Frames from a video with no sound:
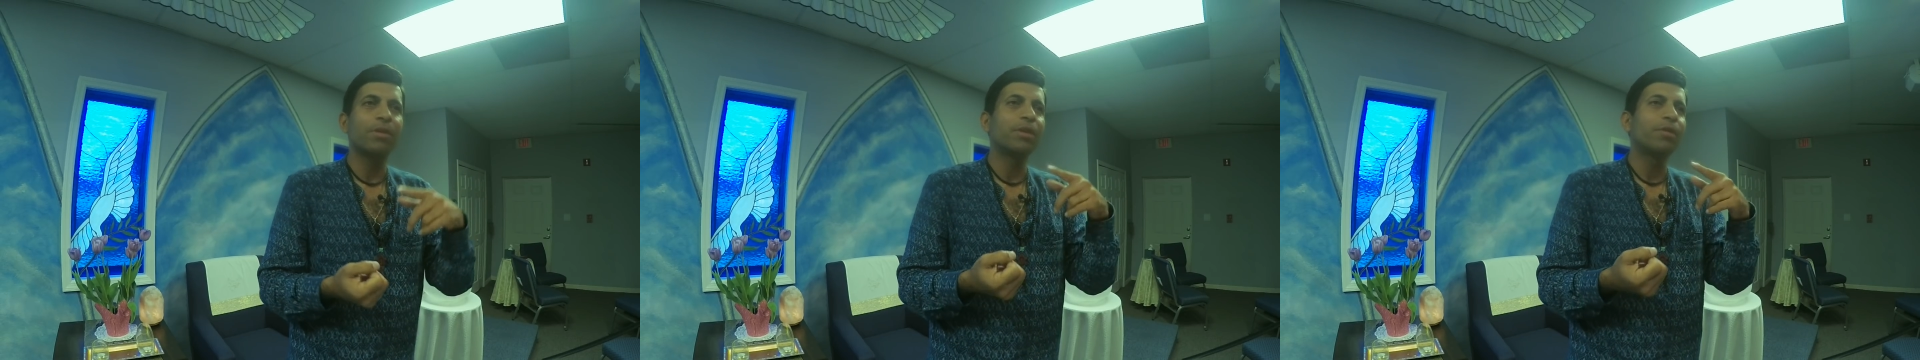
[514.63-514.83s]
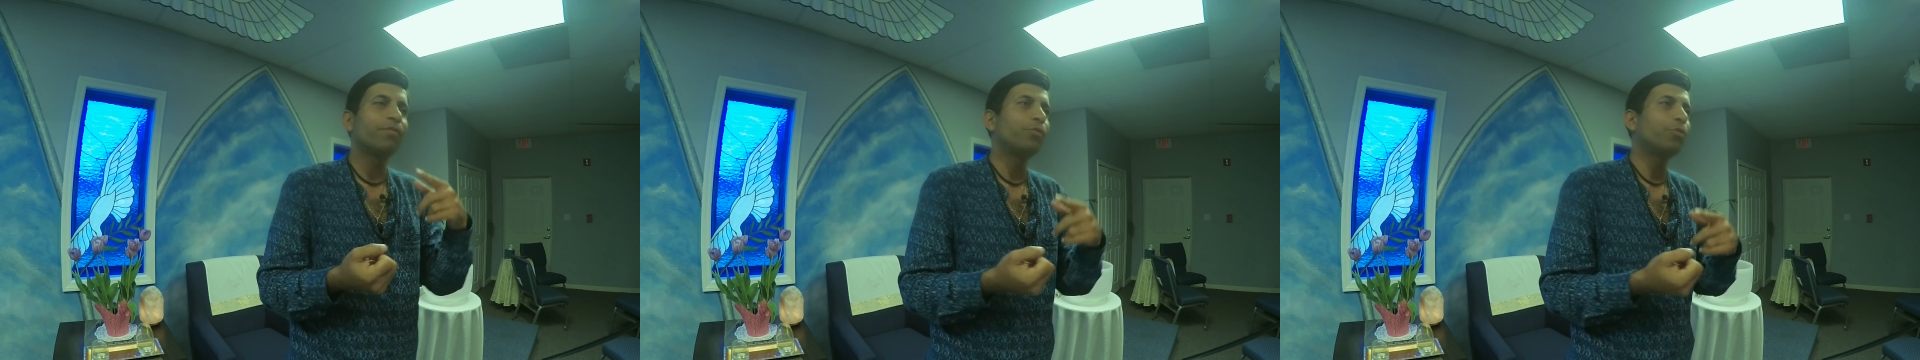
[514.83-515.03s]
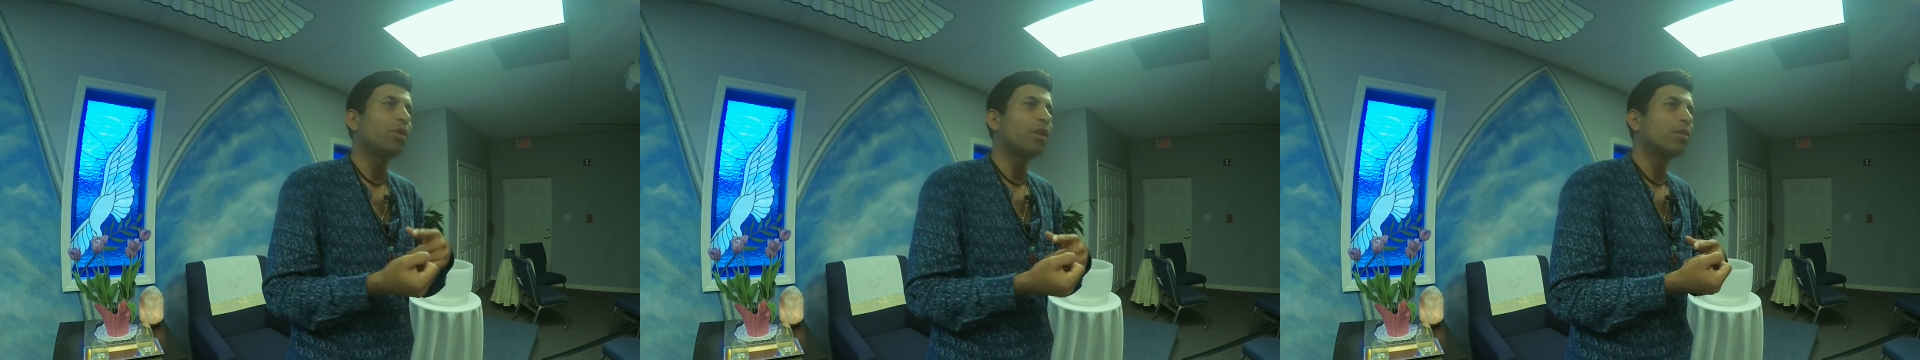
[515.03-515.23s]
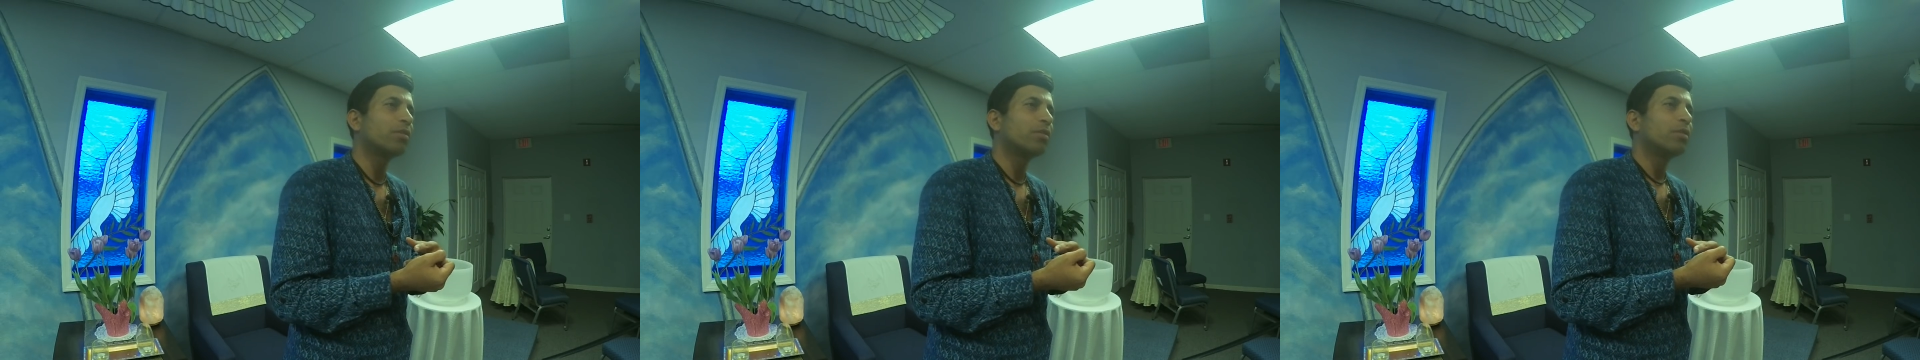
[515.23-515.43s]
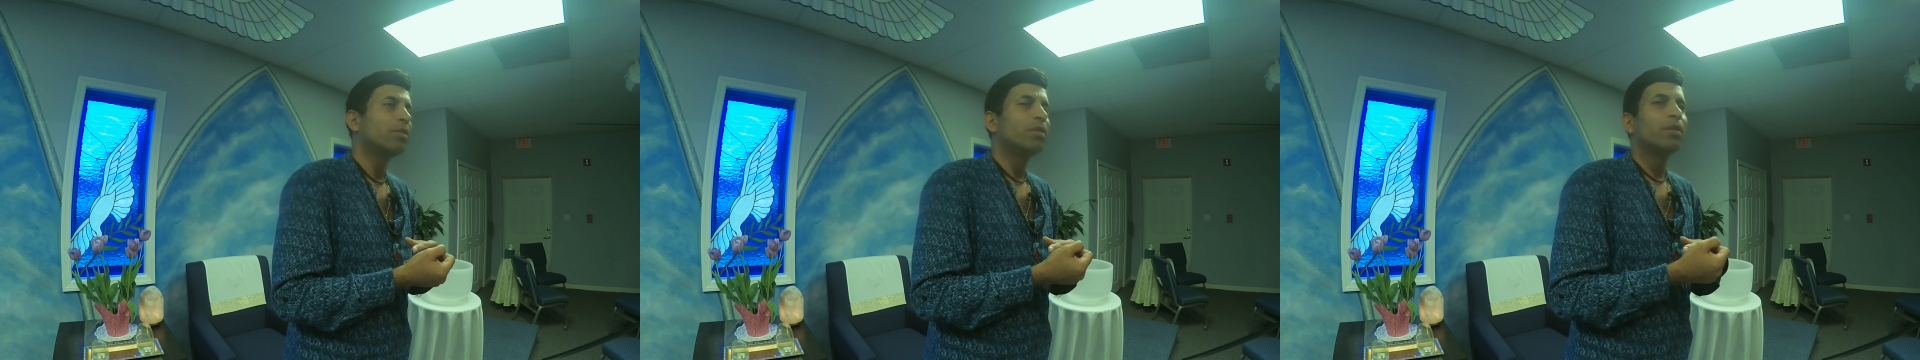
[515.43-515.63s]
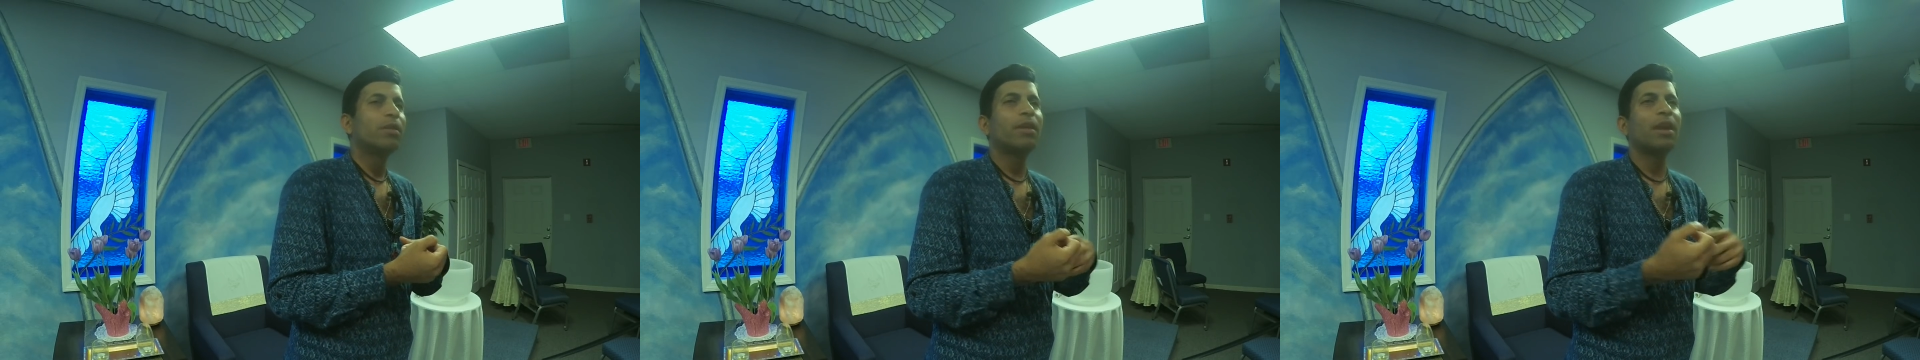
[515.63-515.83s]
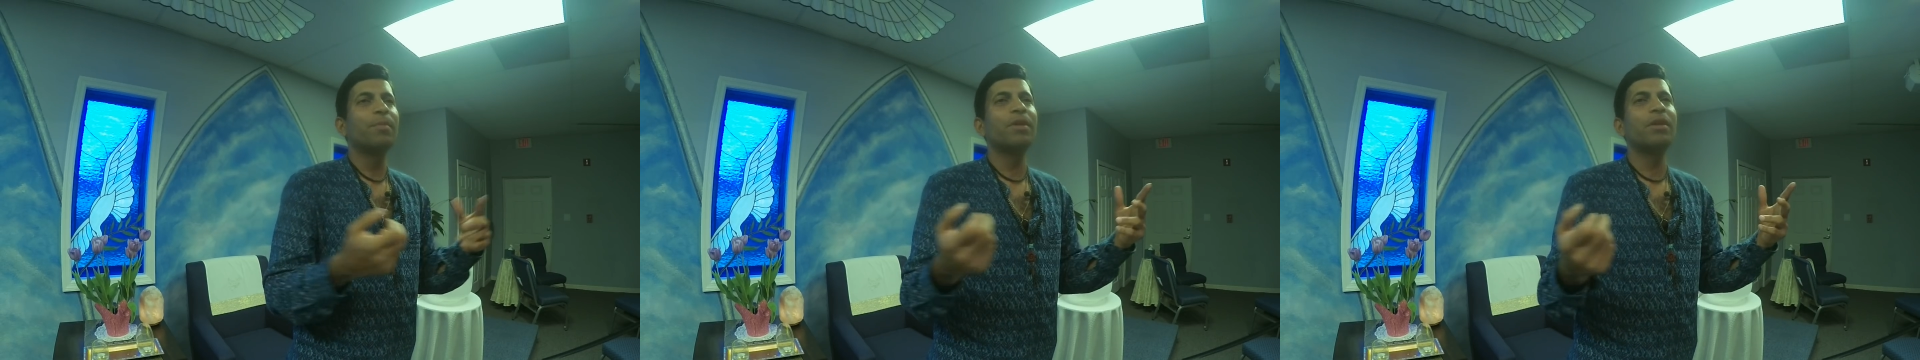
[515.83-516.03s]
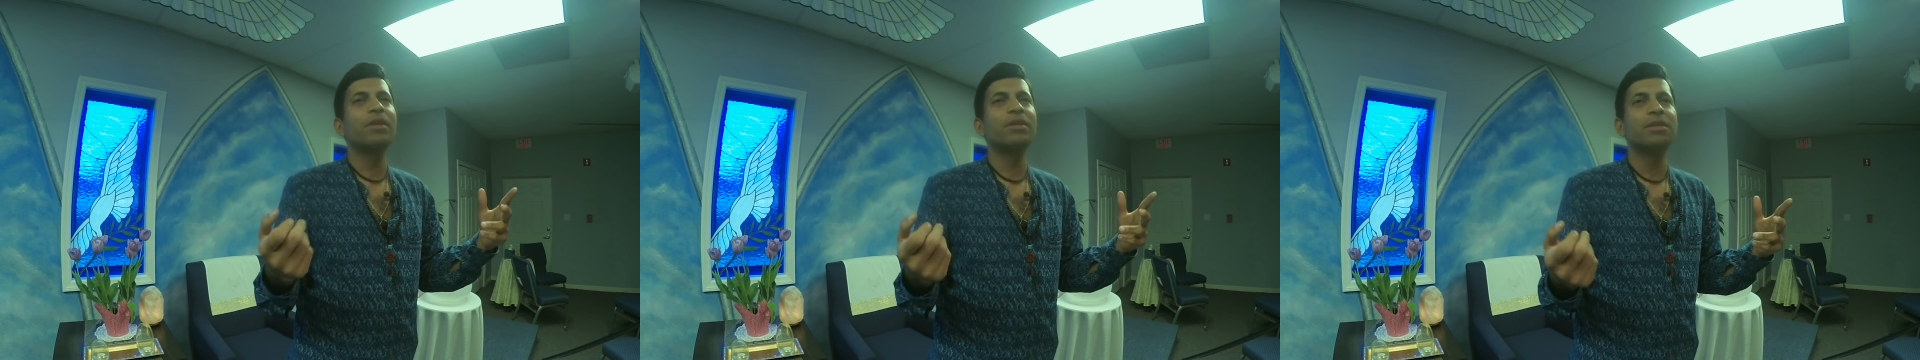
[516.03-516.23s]
if you are
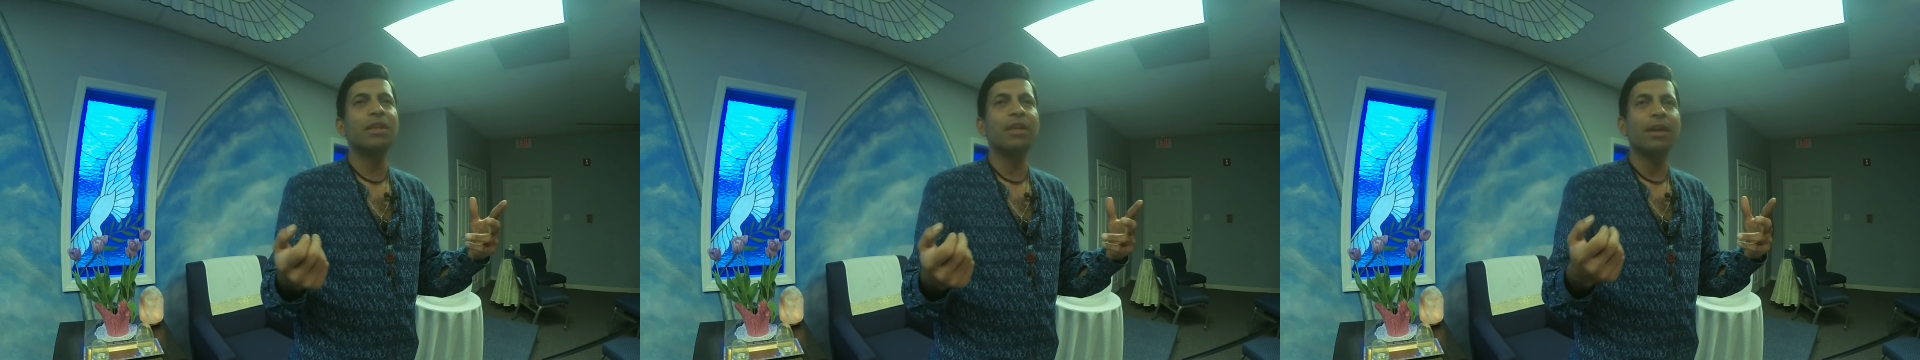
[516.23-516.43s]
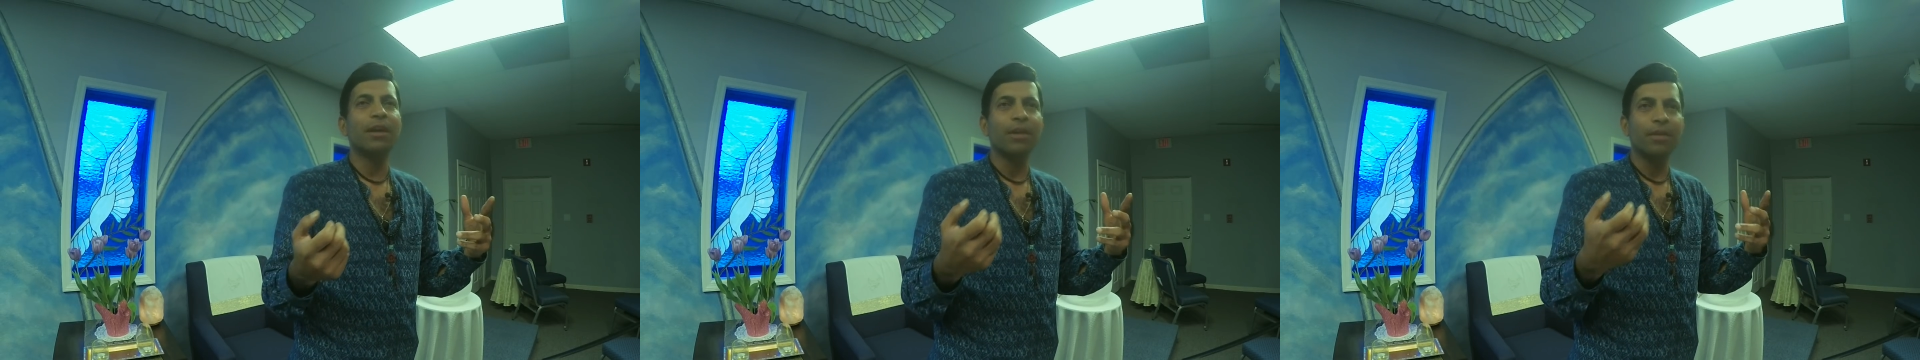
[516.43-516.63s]
tremendously